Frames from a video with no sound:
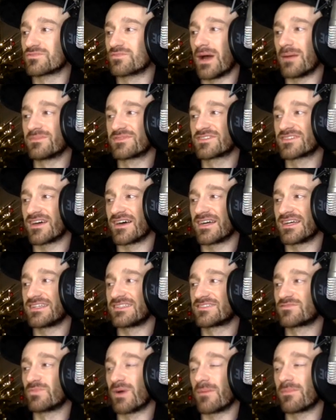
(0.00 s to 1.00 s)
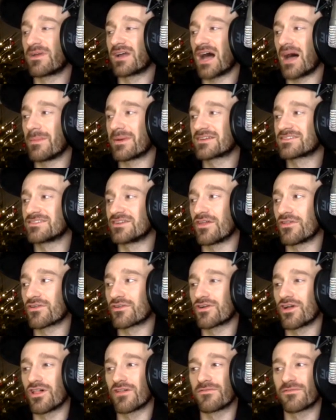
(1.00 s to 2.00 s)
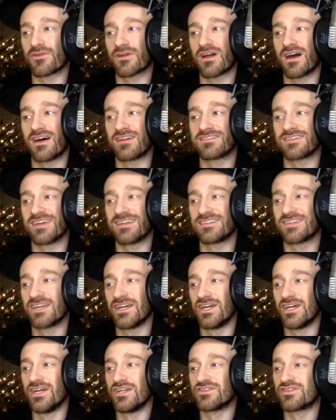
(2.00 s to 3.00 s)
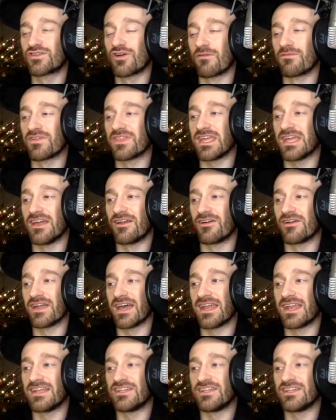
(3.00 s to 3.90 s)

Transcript: websites, webcomics, and other colorful content took over the internet.